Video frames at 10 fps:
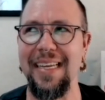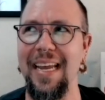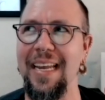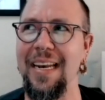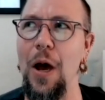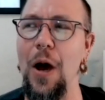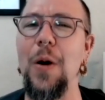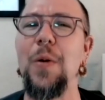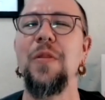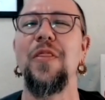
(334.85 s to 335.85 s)
in
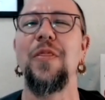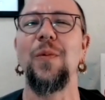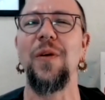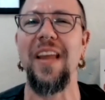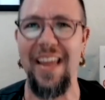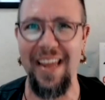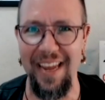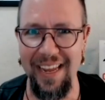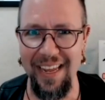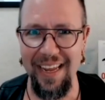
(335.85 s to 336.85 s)

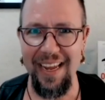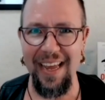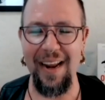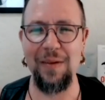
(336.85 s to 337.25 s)
03. oh my